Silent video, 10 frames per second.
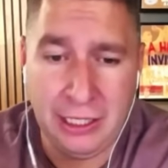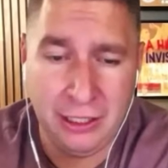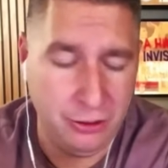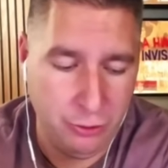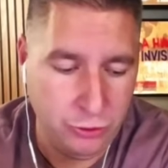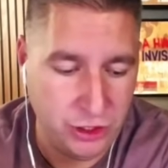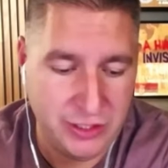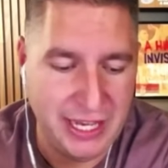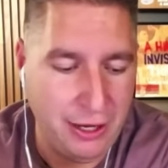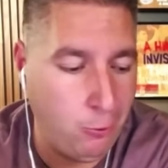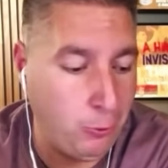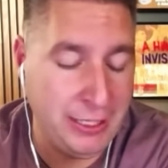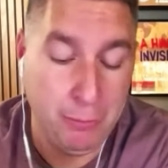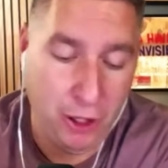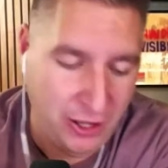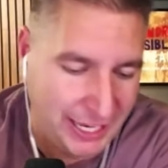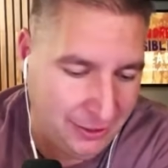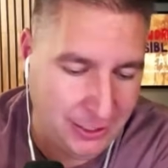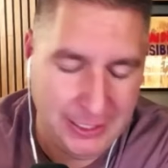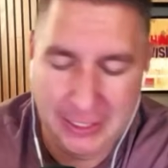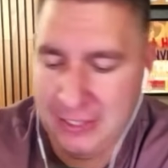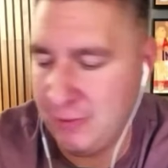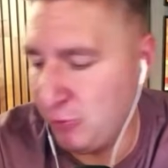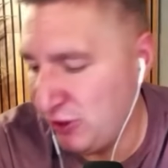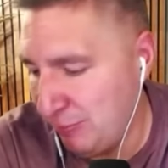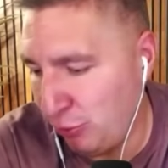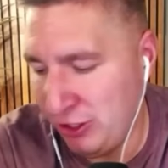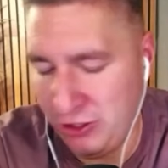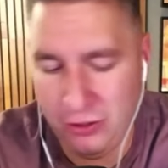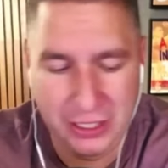You don't just say, oh, we need ball handling, you need some 3-point shooting,